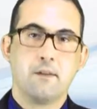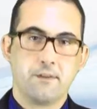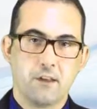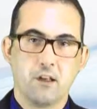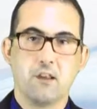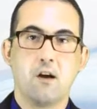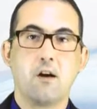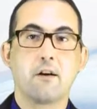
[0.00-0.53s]

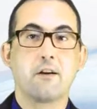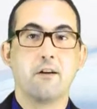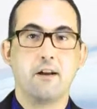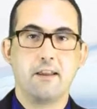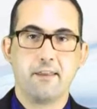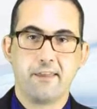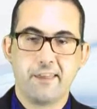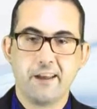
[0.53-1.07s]
The longer
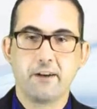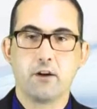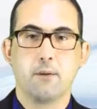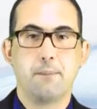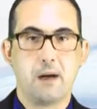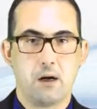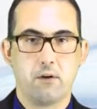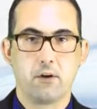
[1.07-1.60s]
and thicker
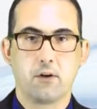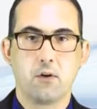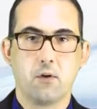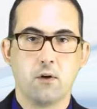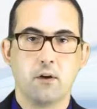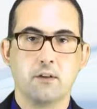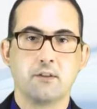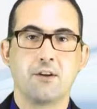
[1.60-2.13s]
power
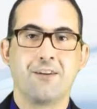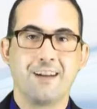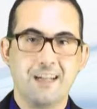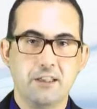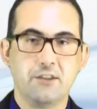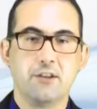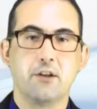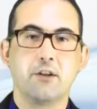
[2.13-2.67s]
cords are
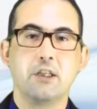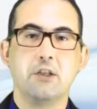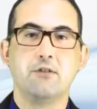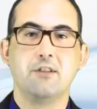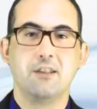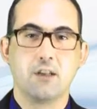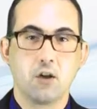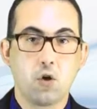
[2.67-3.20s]
easier
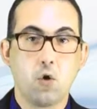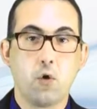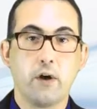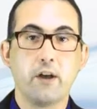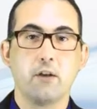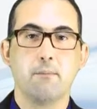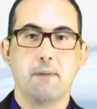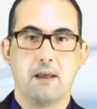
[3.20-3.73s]
using the
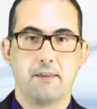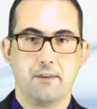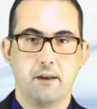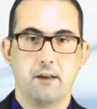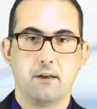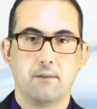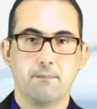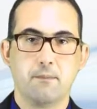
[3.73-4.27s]
coil
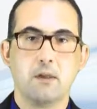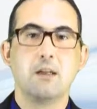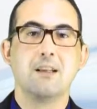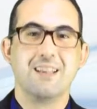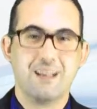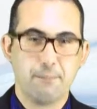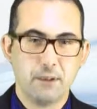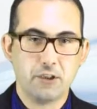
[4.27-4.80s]
method.
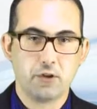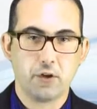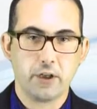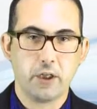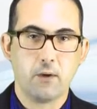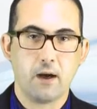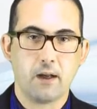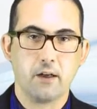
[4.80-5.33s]
Let me show
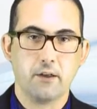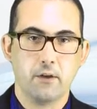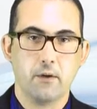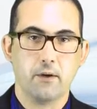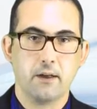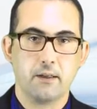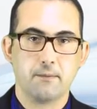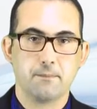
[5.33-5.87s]
you how to do
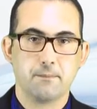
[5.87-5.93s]
it.